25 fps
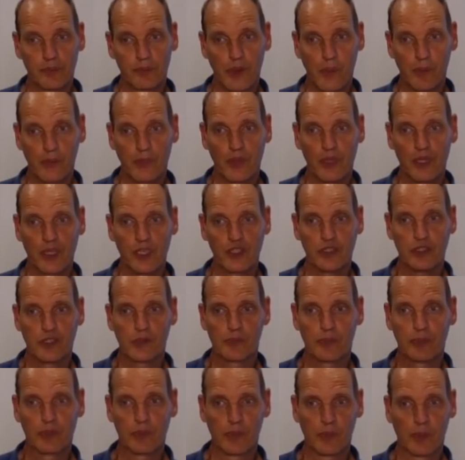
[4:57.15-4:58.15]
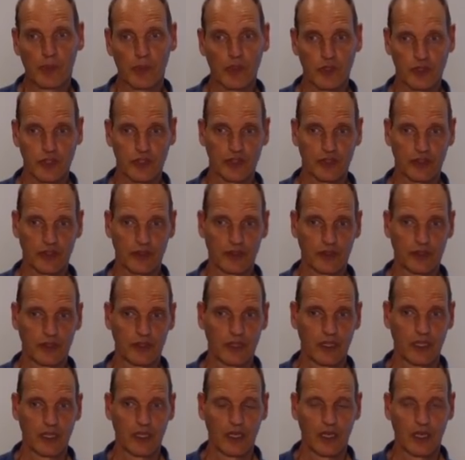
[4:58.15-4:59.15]
population proportion
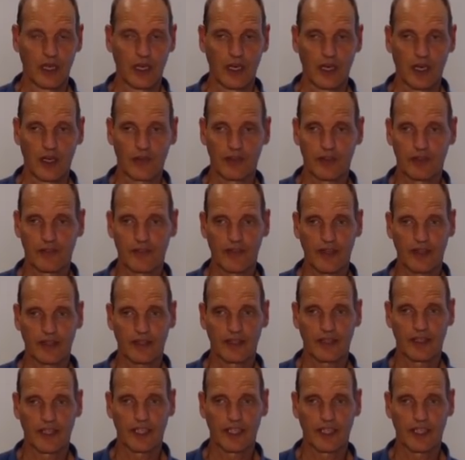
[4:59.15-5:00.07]
of infected